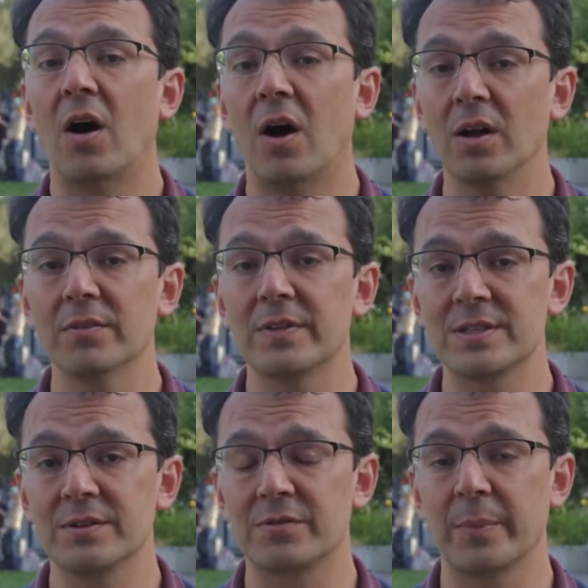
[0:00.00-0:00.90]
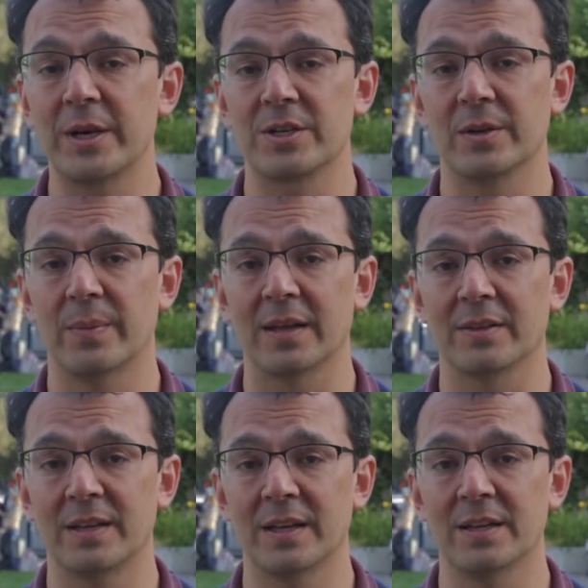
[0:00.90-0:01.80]
all of this information about
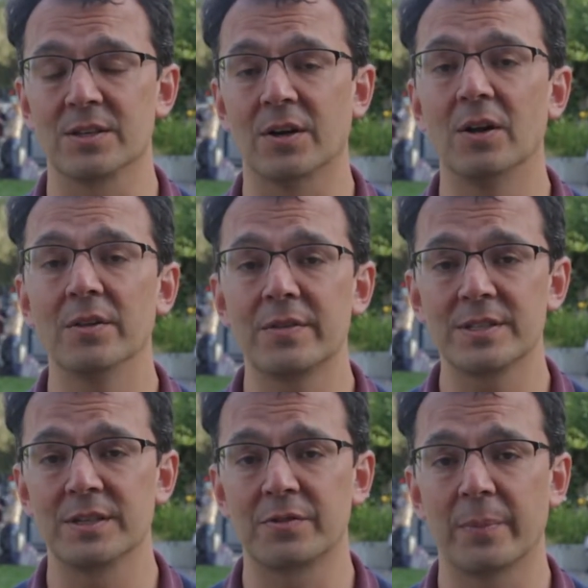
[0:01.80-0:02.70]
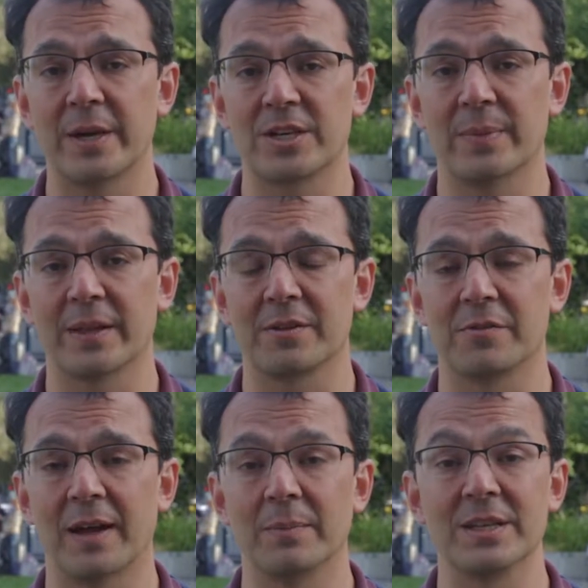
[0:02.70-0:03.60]
the kids and all of this information about the
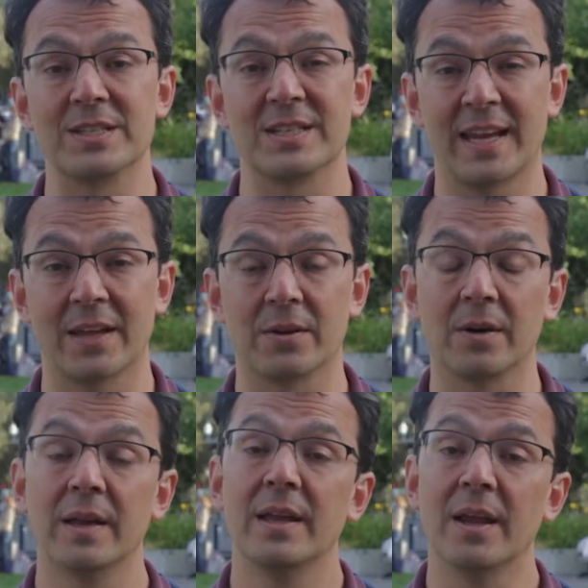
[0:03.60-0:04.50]
families together